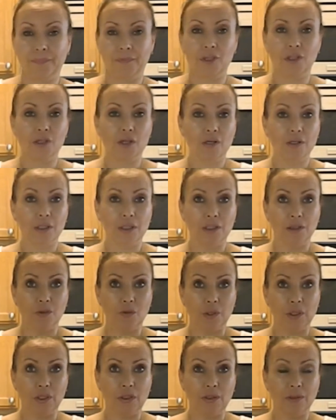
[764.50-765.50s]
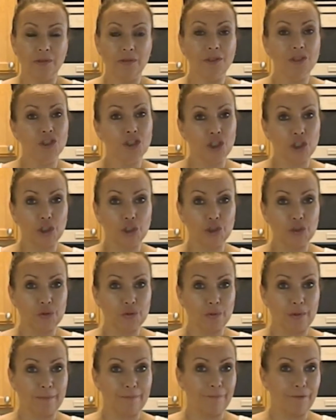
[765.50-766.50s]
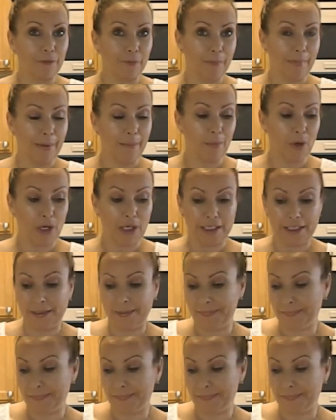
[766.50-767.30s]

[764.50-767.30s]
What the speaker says: coconut oil sugar scrub from my body.